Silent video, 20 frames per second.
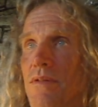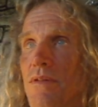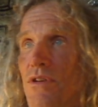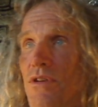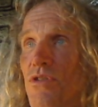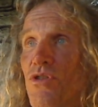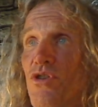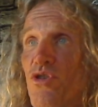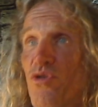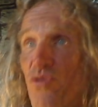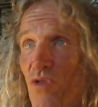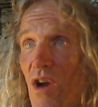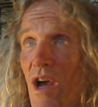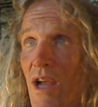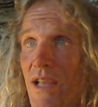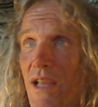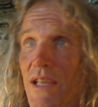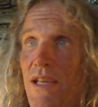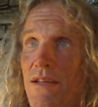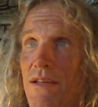You're
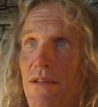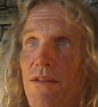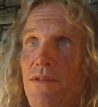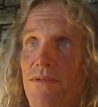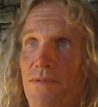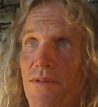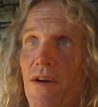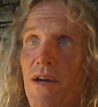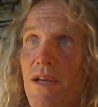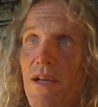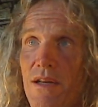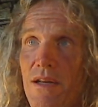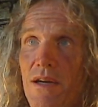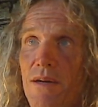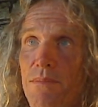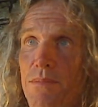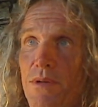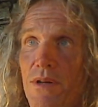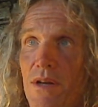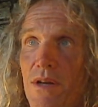trying to fuck it
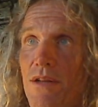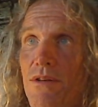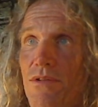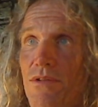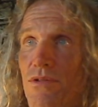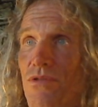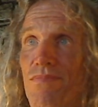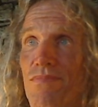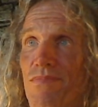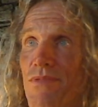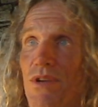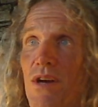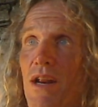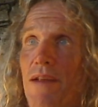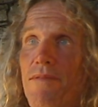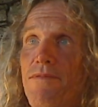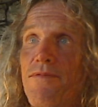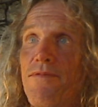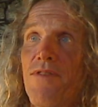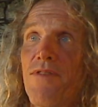up. You're
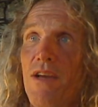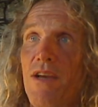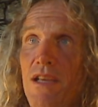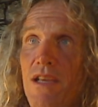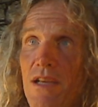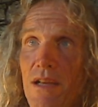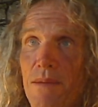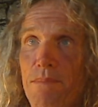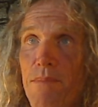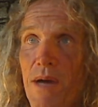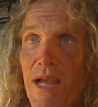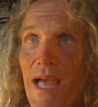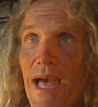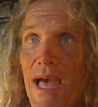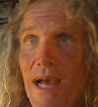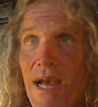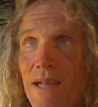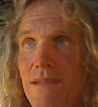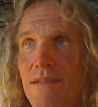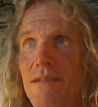not fucking it up by
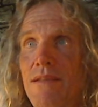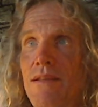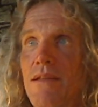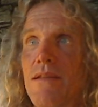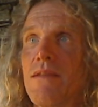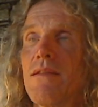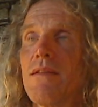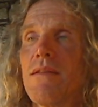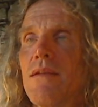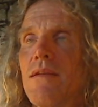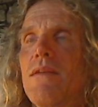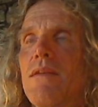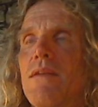accident.